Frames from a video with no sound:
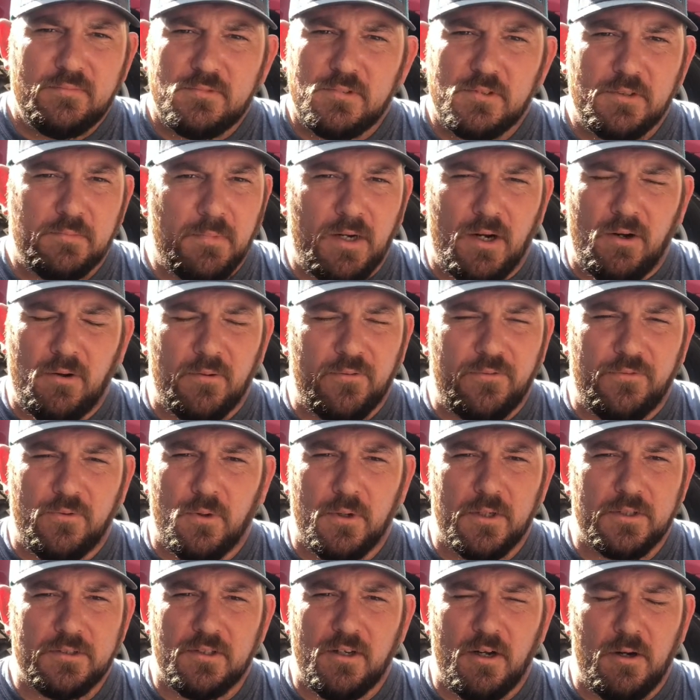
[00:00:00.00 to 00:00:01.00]
All
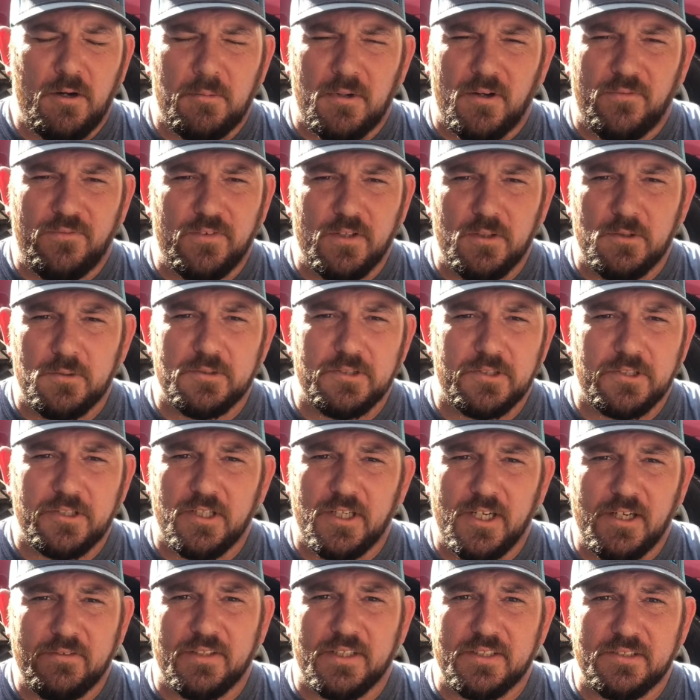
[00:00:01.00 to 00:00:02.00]
my fluids are good.
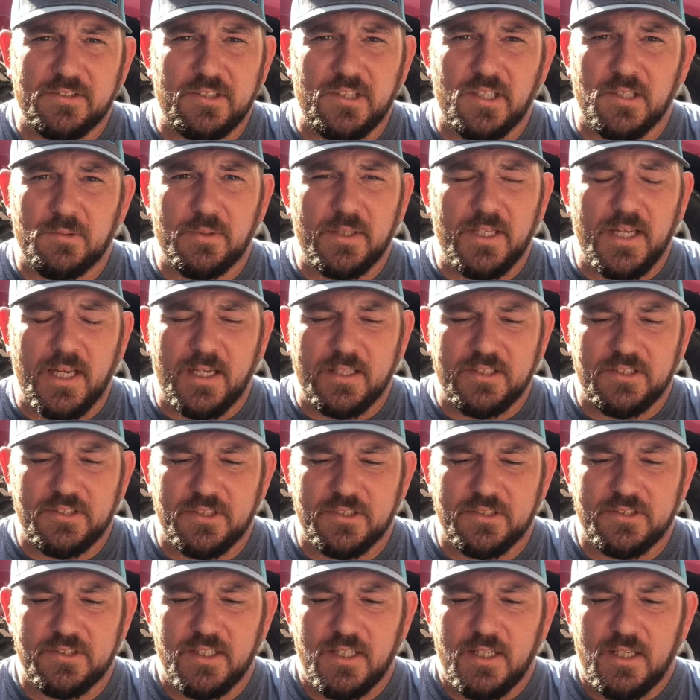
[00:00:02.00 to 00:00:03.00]
Everything's good with that. It's
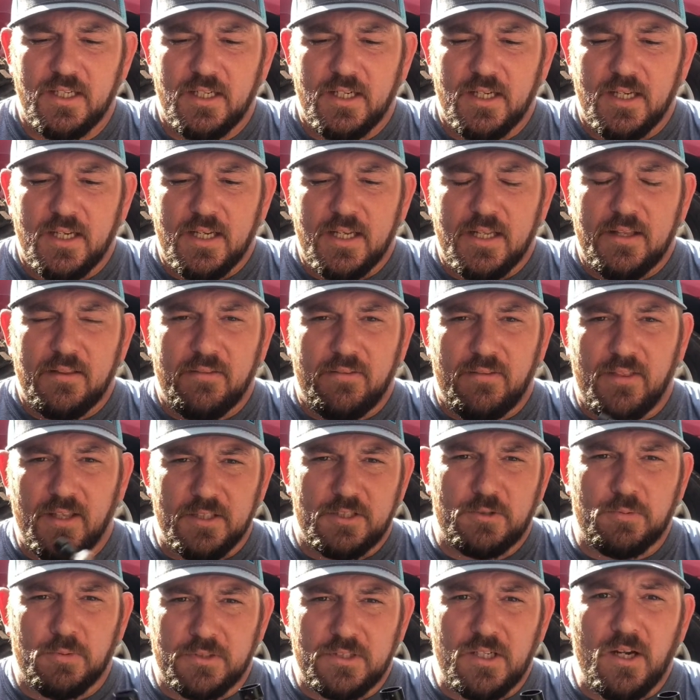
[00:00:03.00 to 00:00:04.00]
just, this
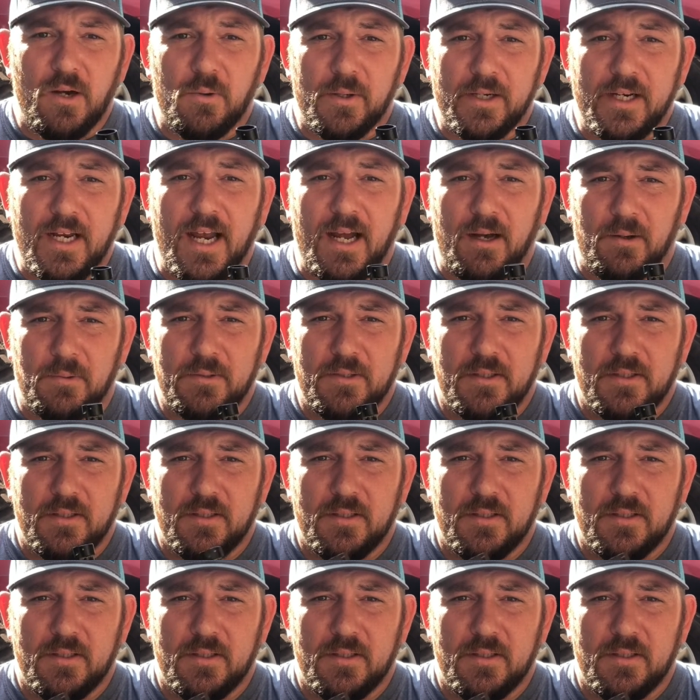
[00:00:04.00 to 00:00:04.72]
was going out.